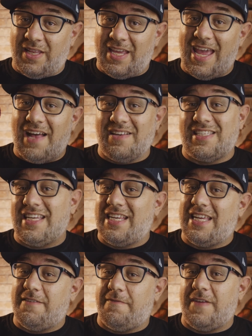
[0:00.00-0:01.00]
the
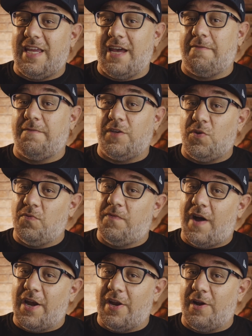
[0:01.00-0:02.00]
LCDVF
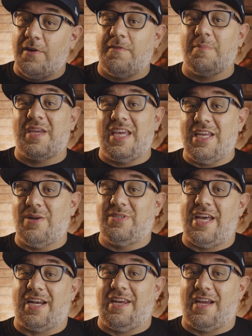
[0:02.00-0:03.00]
Viewfinder from
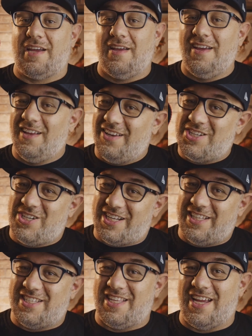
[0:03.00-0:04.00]
Kinotehnik. Let's check
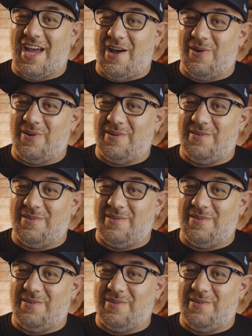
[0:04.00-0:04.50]
this thing out.